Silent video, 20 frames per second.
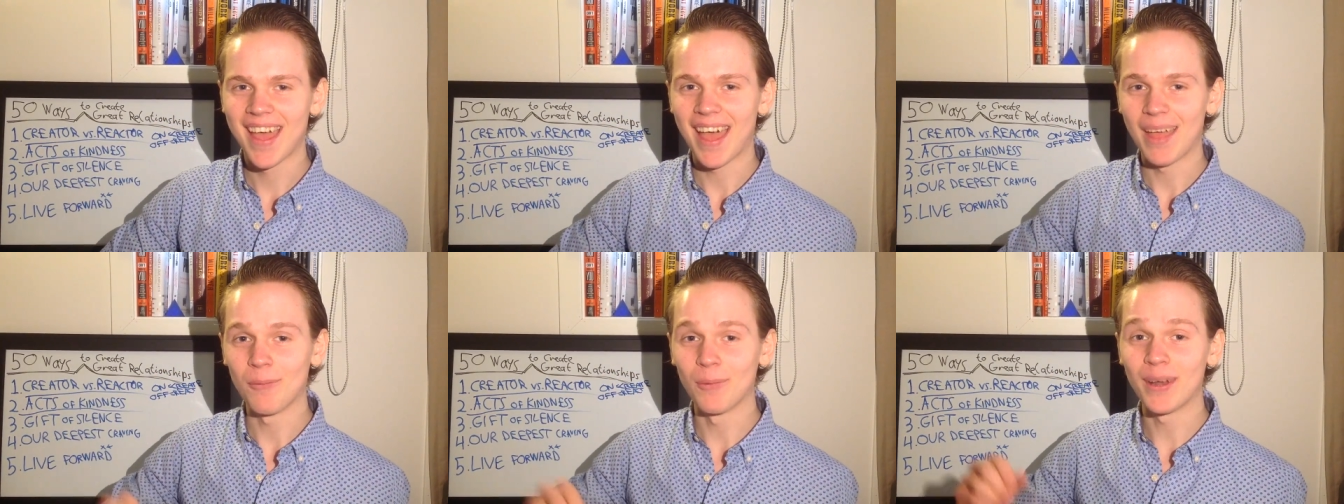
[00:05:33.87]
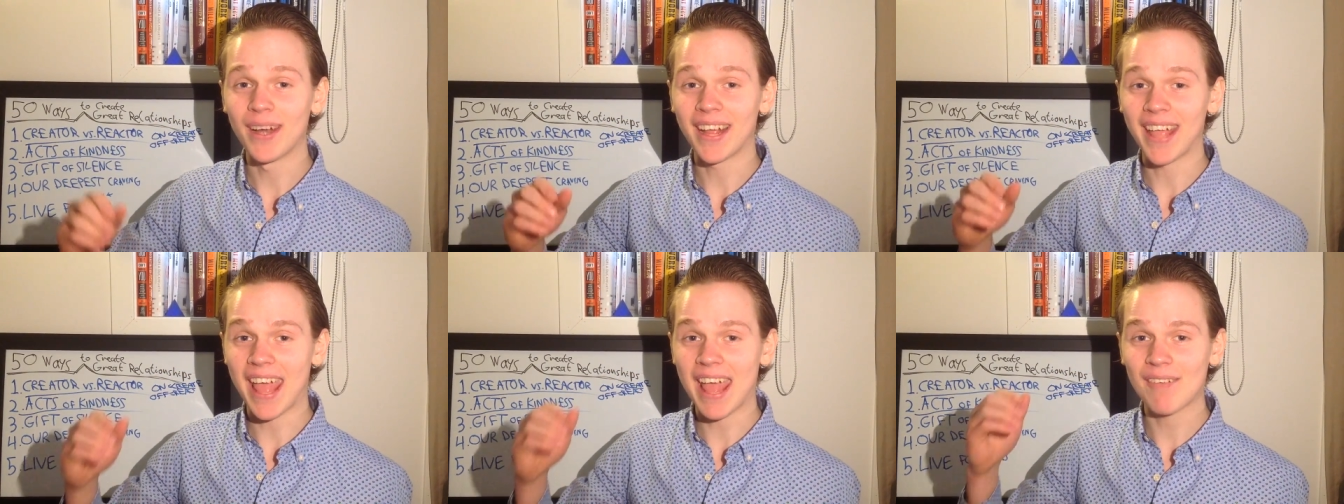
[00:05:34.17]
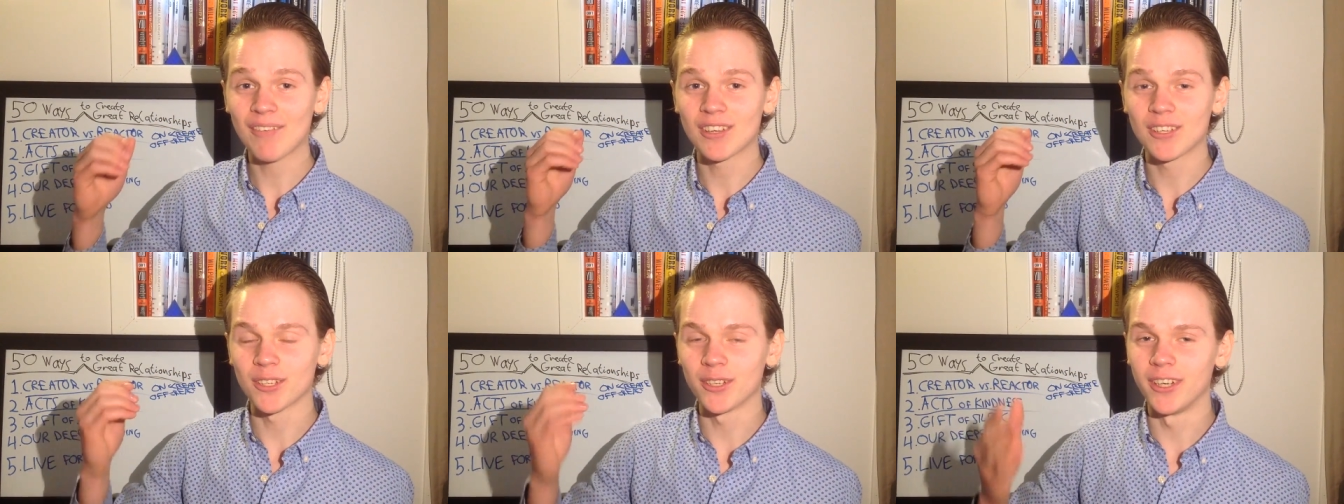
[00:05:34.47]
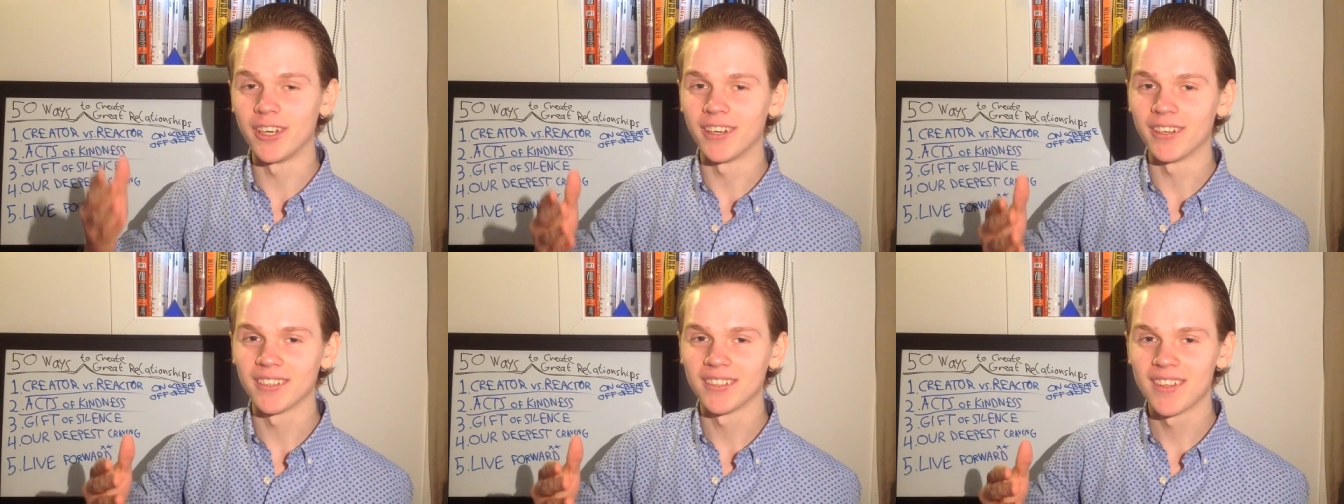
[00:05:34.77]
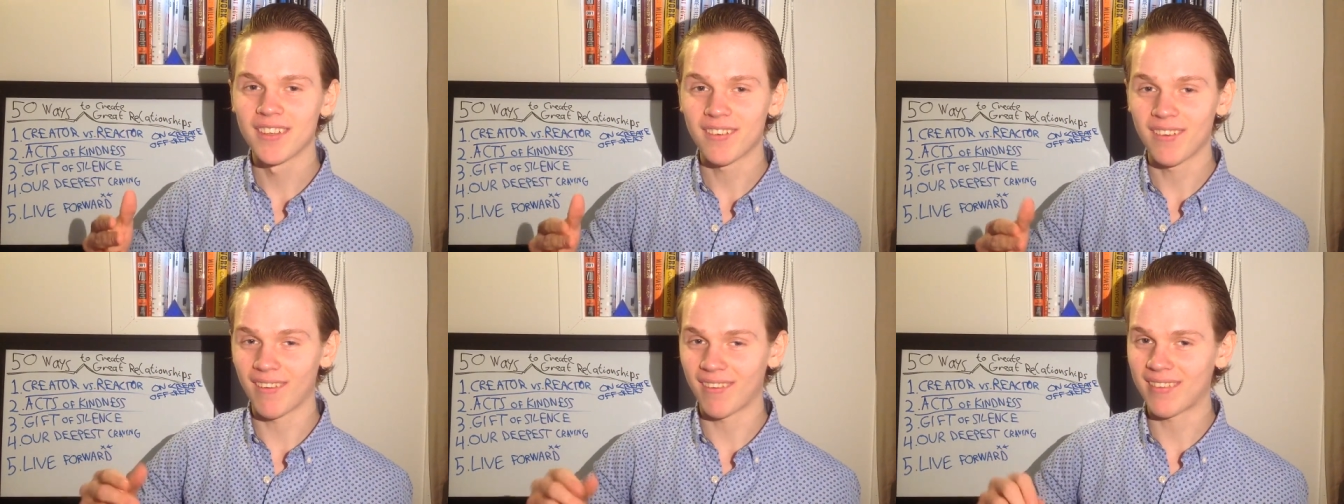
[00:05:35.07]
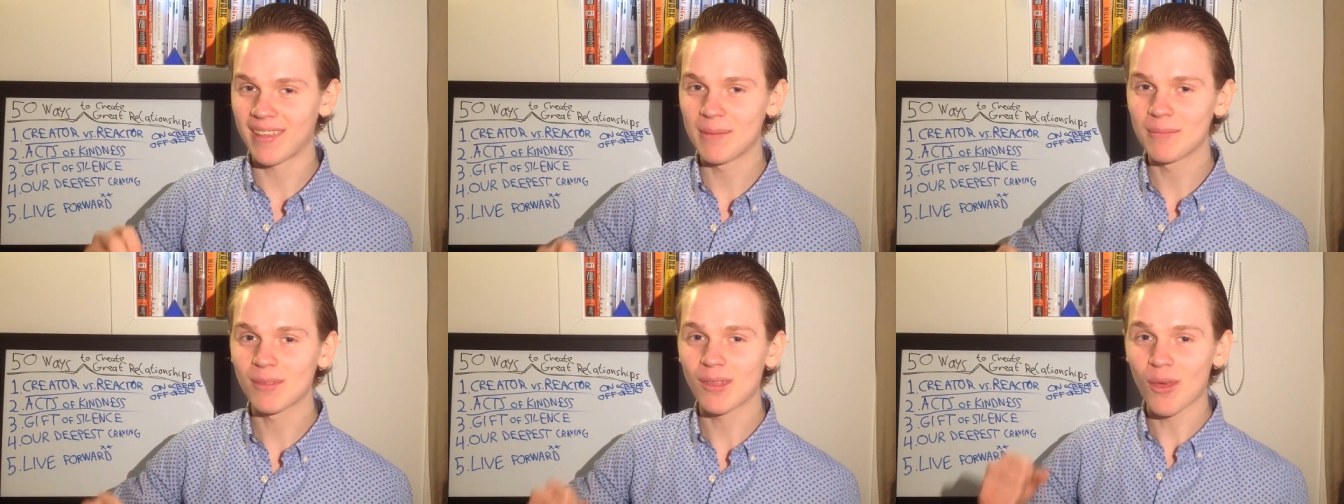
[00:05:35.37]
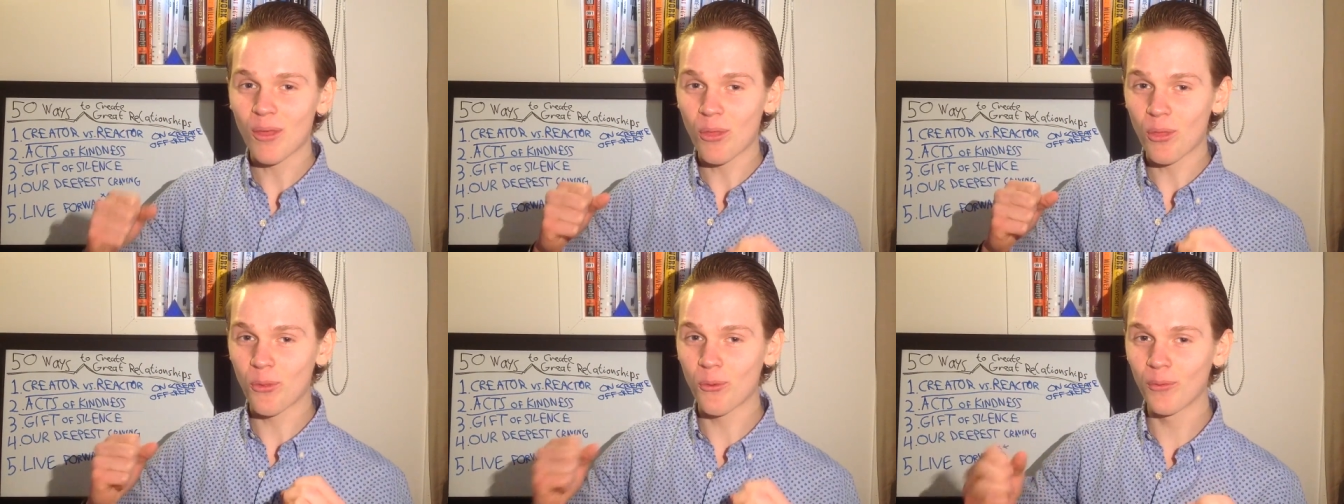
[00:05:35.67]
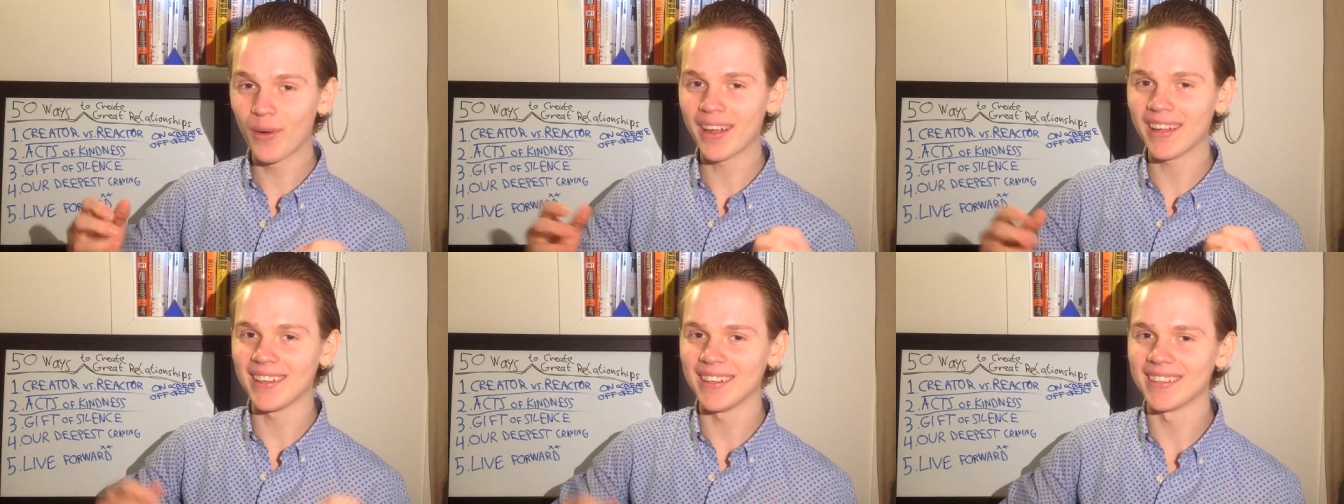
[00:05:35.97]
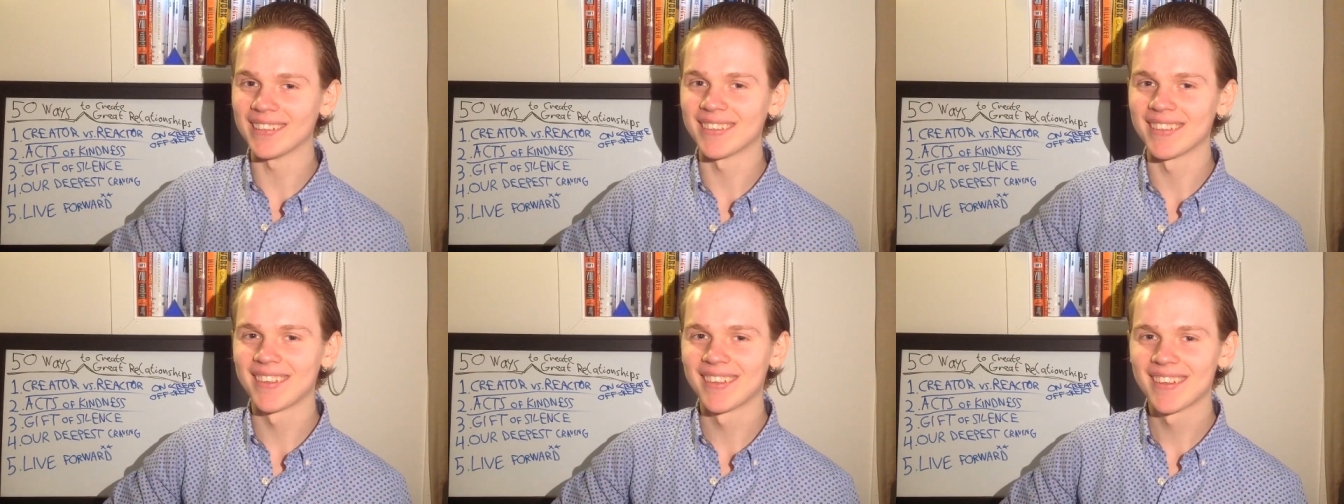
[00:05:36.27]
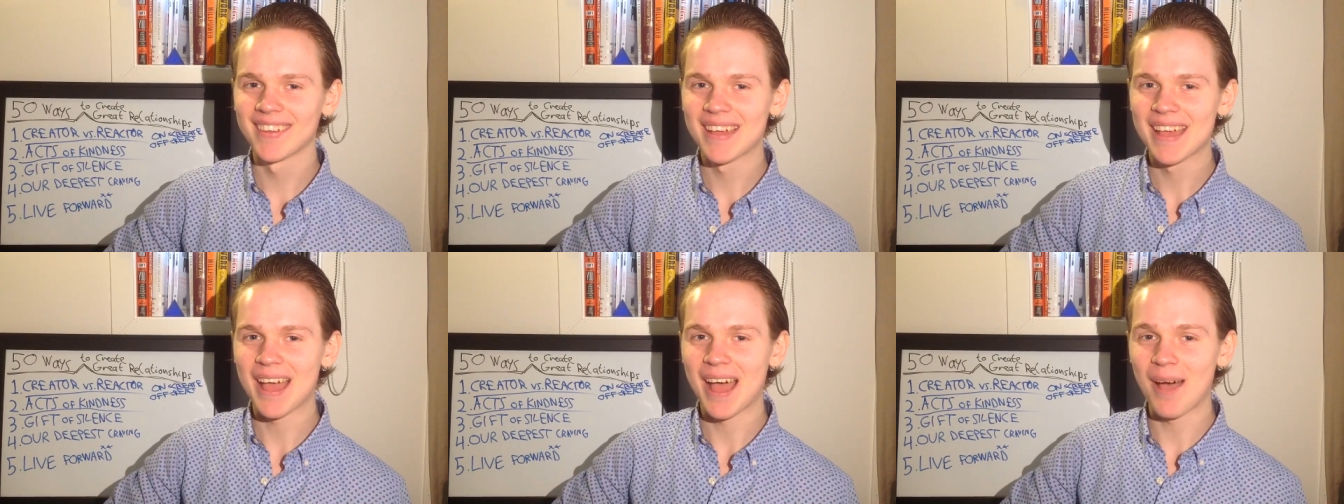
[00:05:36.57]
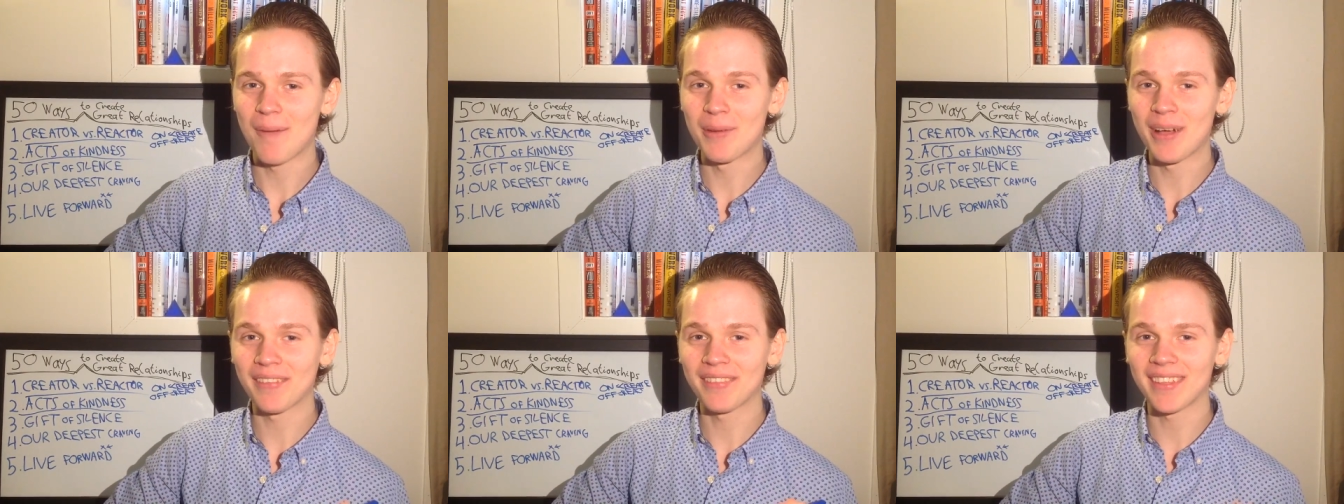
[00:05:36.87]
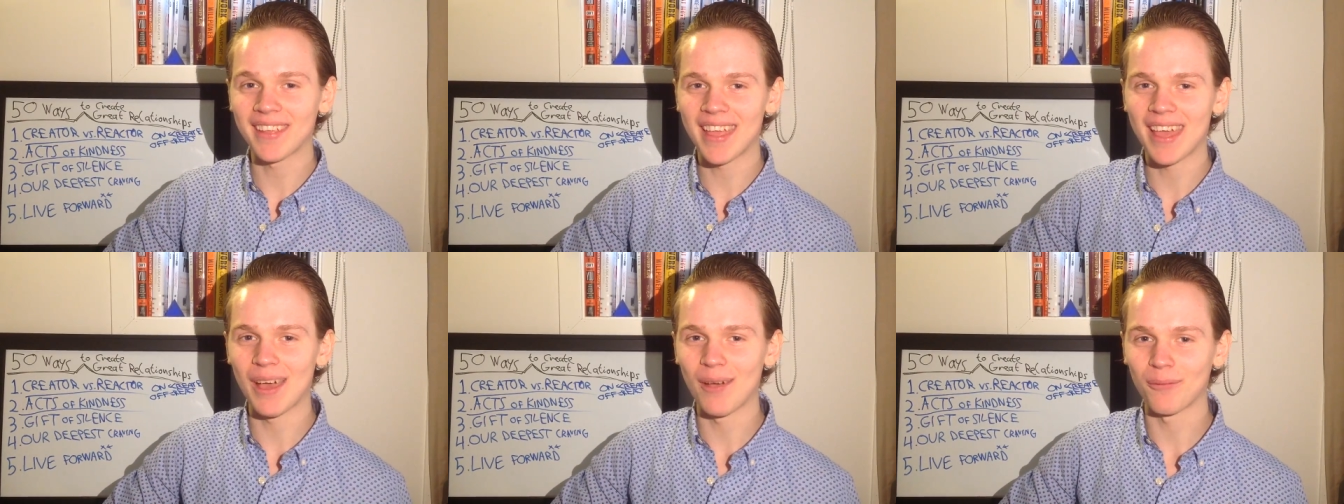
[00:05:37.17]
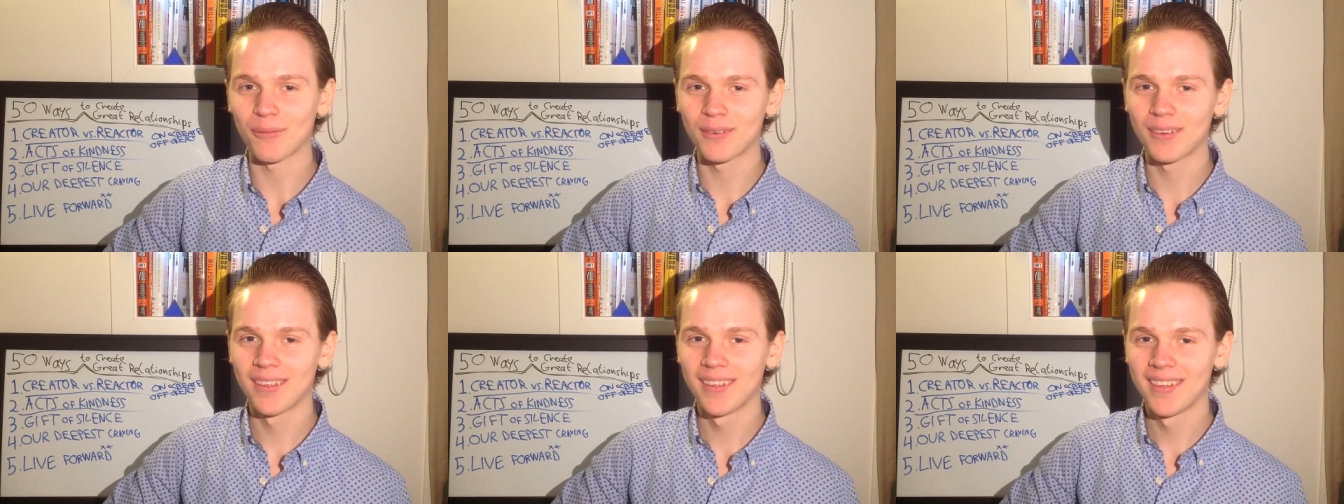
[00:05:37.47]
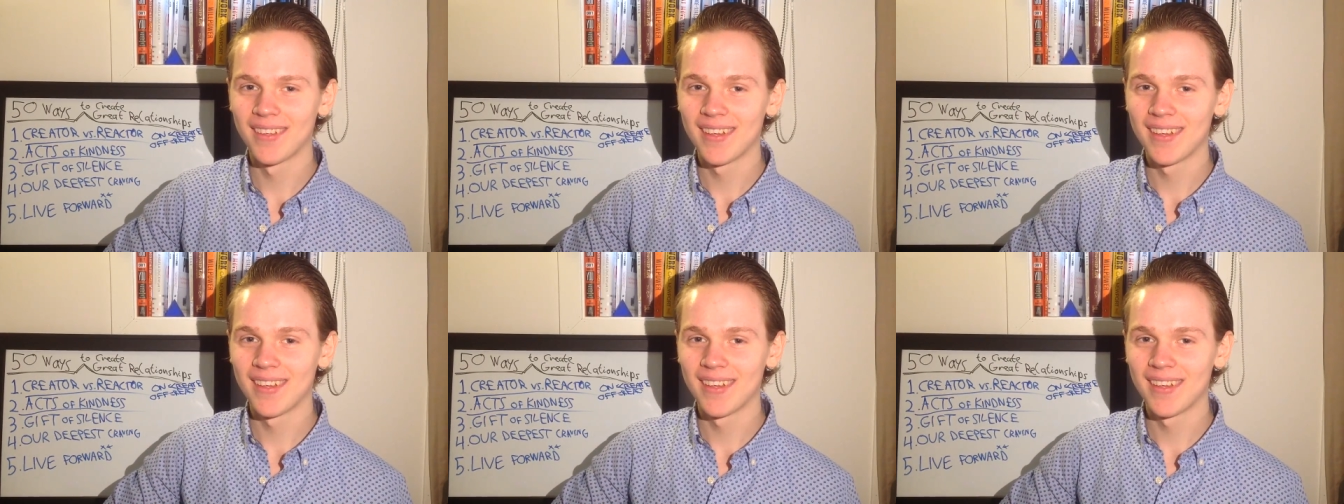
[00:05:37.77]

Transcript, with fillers: And when I gave it to her, she seemed thrilled about the gift.